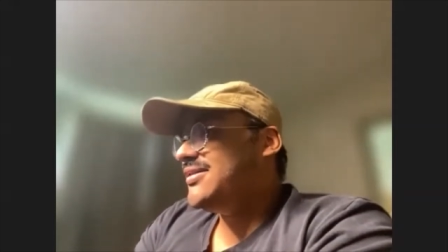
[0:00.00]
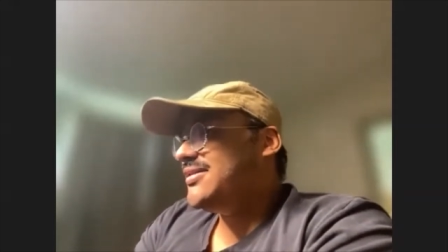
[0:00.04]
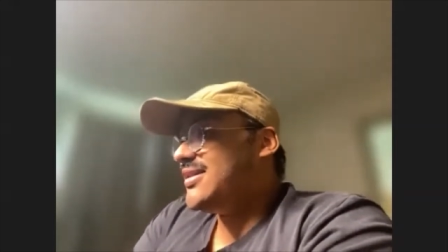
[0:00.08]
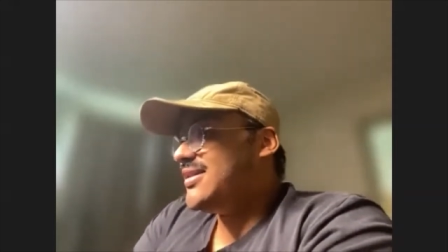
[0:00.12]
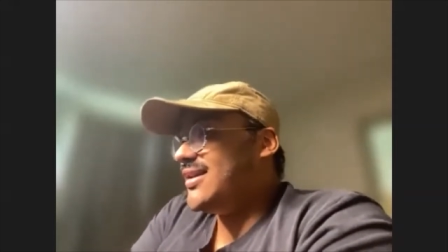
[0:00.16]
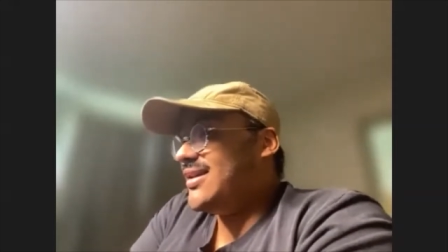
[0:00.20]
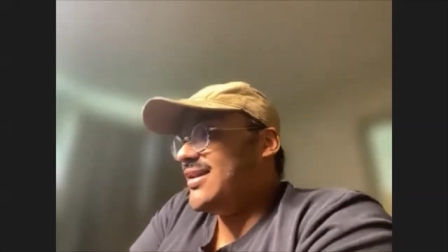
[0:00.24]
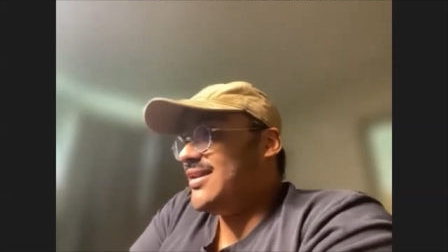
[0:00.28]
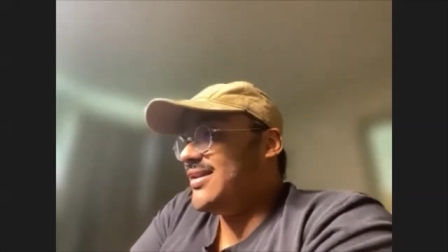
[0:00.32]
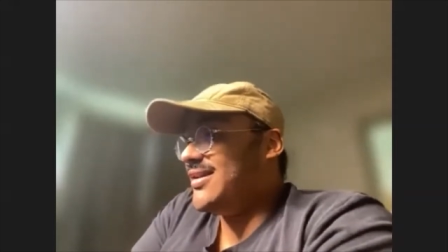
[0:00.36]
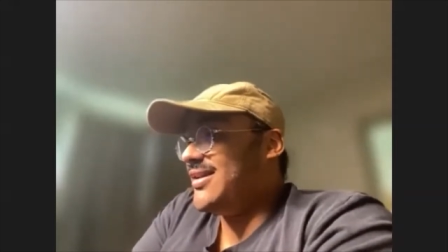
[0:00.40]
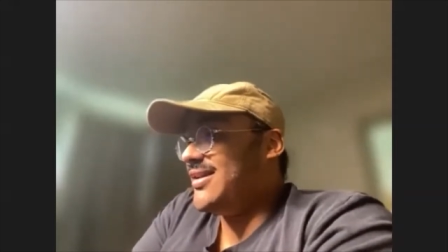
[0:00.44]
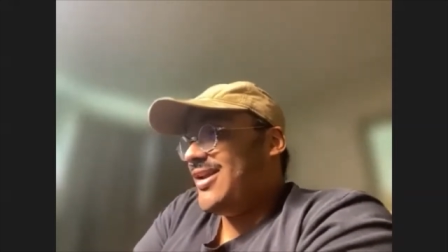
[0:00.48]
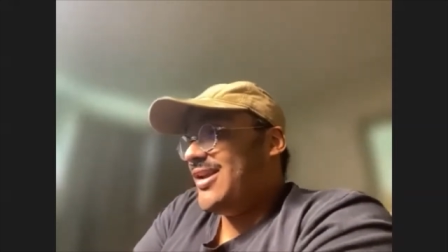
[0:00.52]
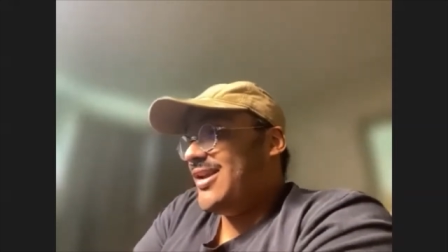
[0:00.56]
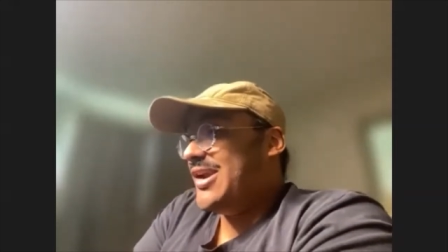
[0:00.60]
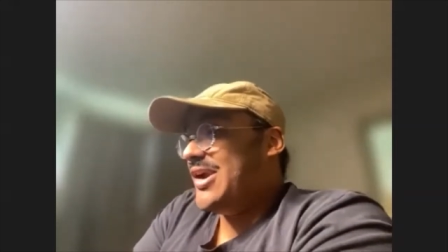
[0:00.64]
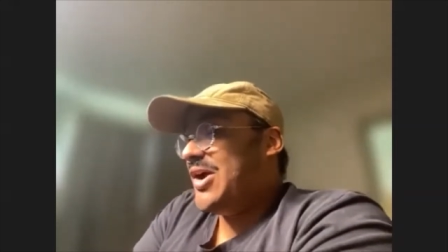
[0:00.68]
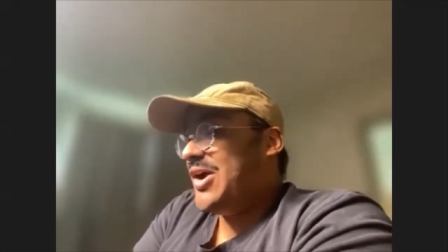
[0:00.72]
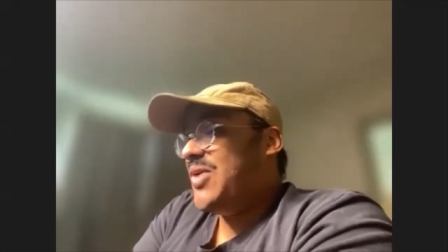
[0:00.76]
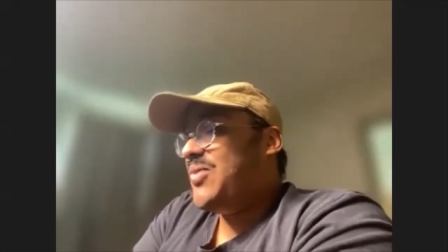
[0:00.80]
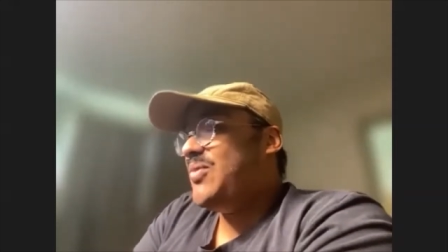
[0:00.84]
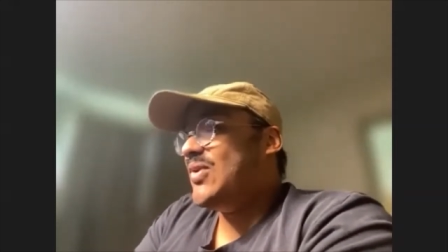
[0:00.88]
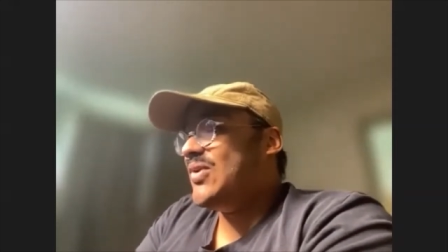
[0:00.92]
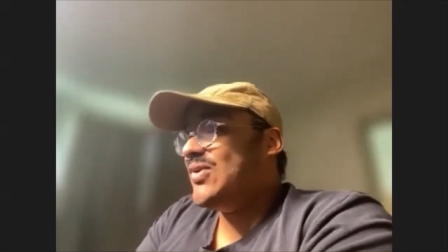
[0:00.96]
it, it
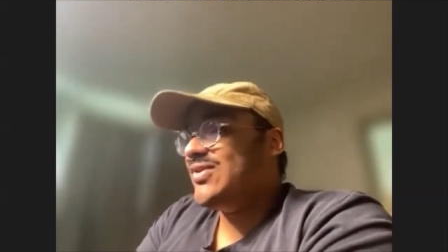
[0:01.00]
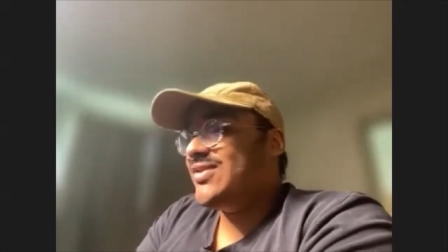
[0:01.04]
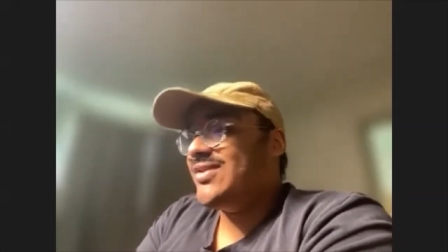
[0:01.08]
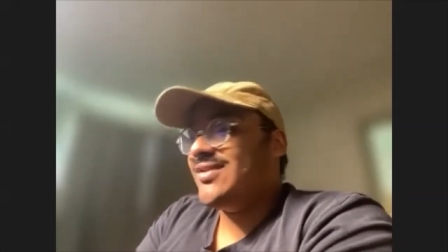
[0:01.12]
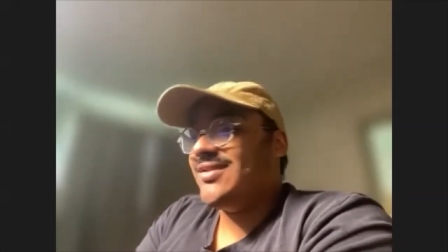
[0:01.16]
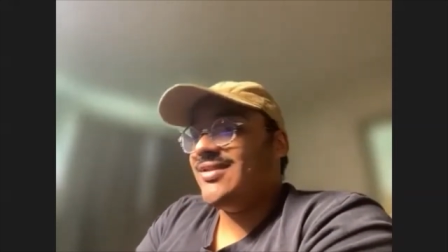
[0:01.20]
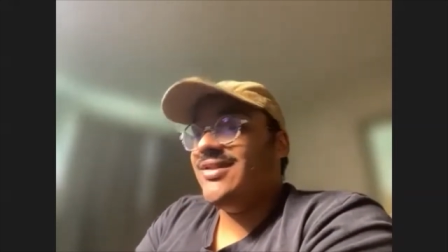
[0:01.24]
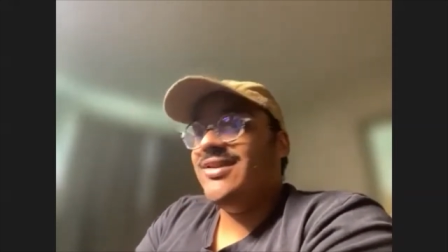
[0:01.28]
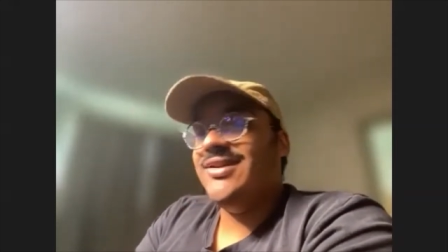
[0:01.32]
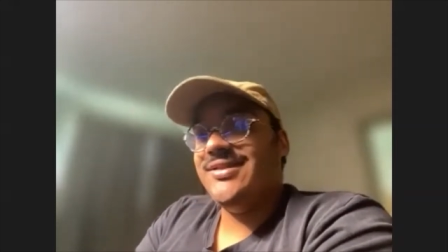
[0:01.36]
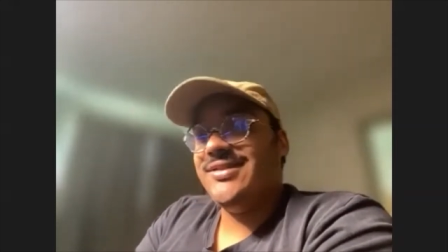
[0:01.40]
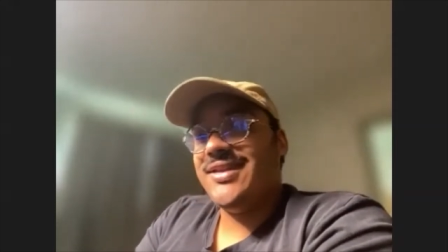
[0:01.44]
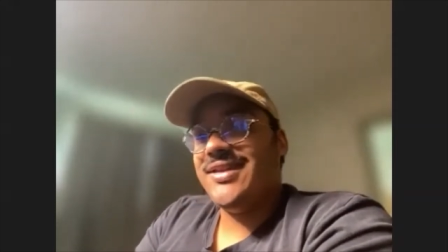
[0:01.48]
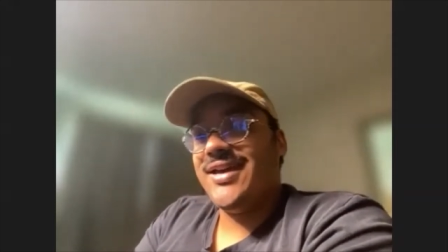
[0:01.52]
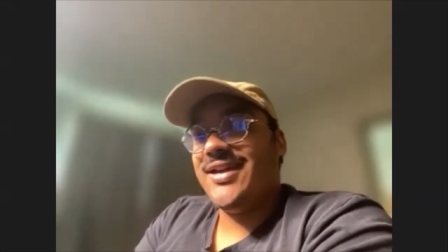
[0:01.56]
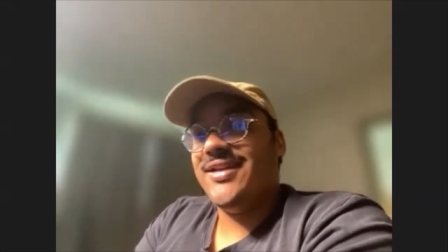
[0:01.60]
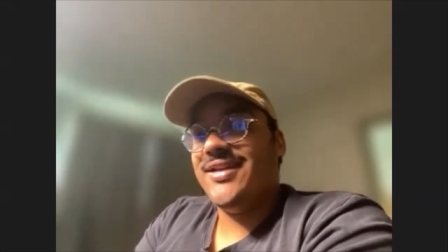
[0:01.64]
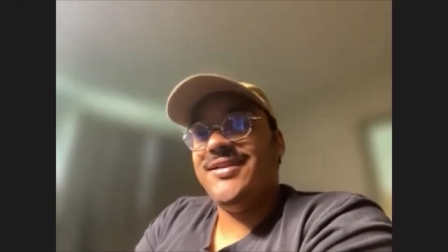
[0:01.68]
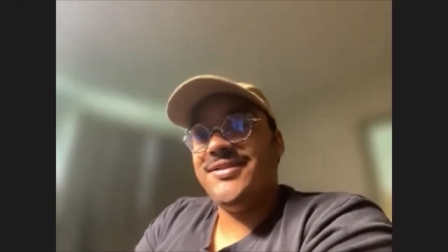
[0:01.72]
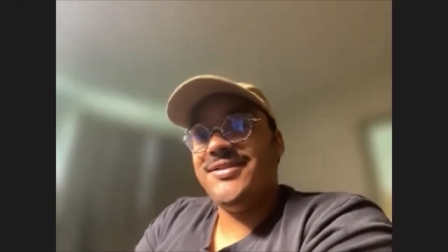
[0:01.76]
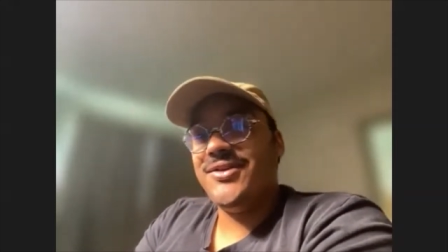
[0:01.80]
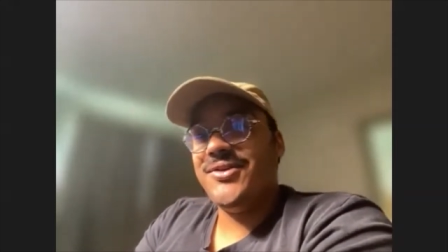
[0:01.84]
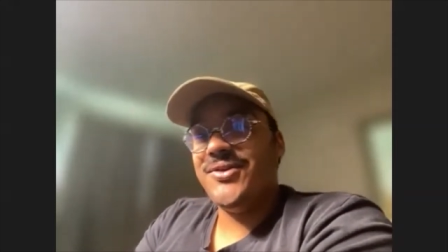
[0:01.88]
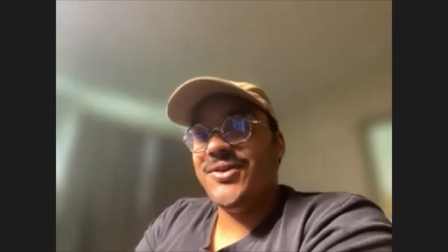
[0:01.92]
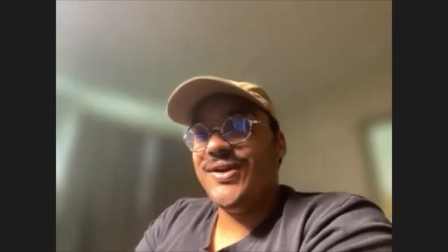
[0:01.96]
almost looked at
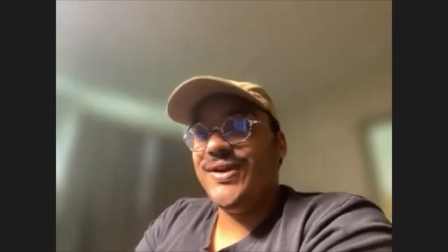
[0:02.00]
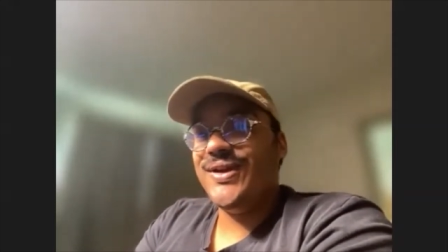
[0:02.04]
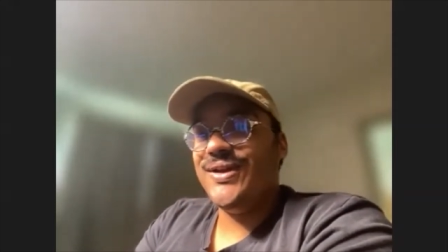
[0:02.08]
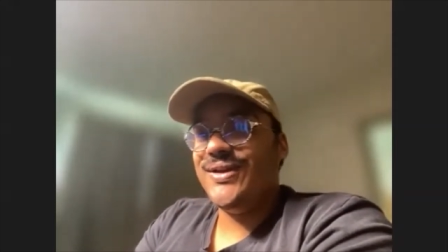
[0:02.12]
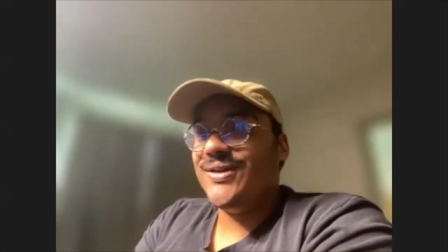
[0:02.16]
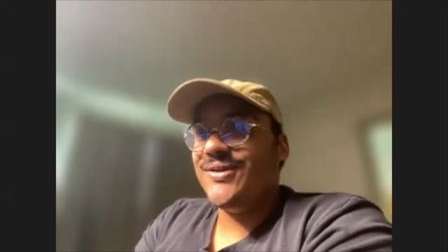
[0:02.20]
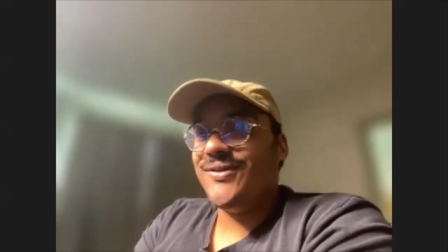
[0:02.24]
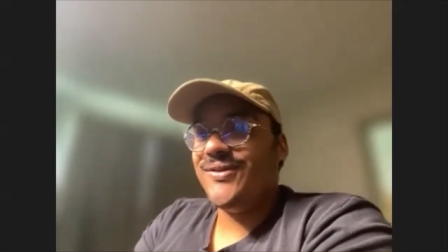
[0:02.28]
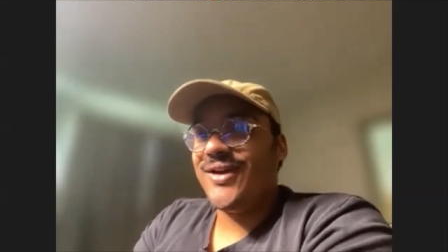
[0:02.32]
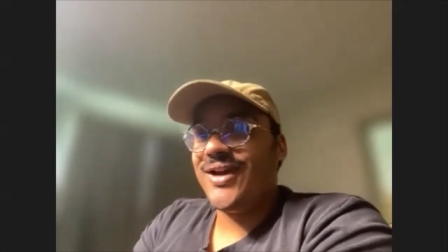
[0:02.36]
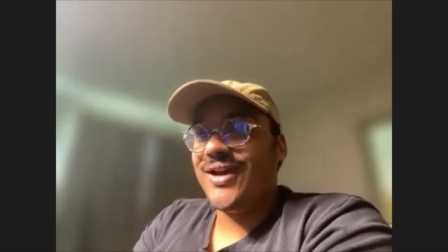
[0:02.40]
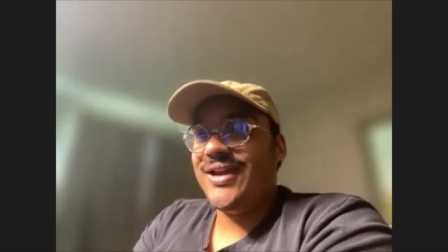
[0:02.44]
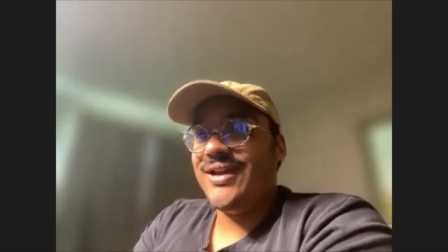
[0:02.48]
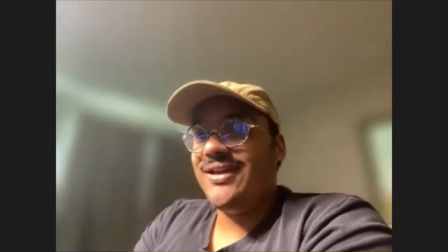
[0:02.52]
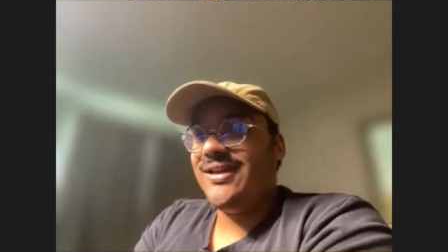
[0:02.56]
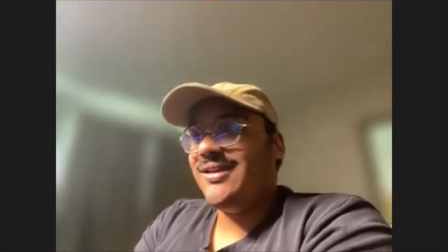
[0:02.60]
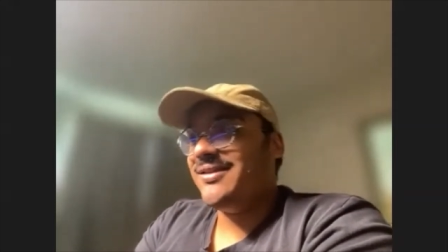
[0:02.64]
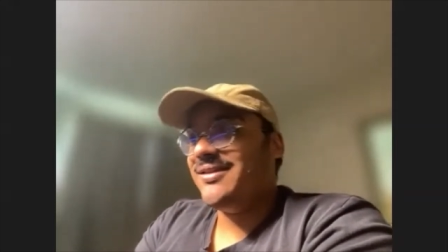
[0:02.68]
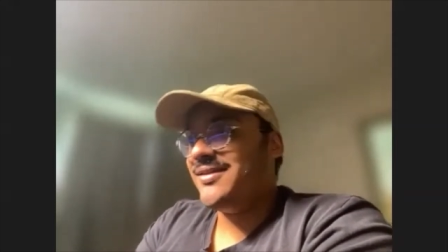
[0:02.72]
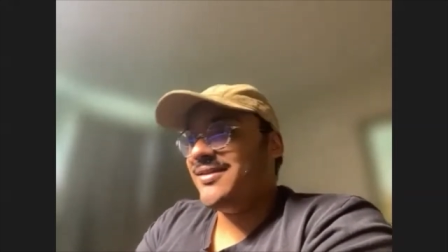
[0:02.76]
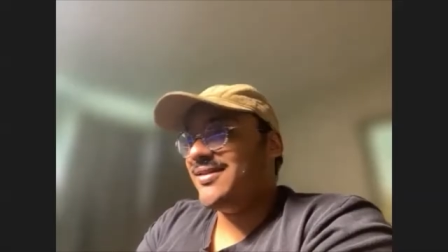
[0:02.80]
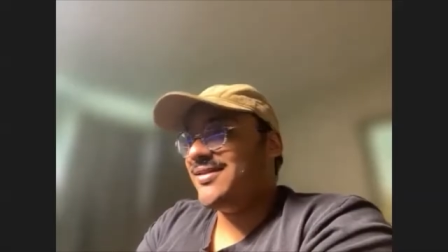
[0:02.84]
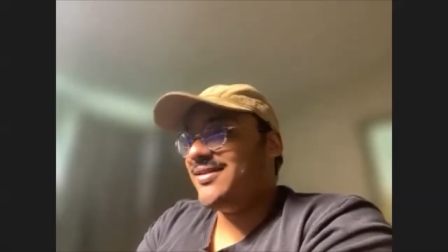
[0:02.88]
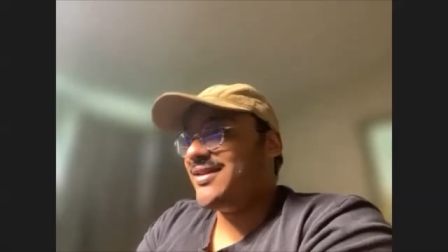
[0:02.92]
as greedy, right? Because yeah. it's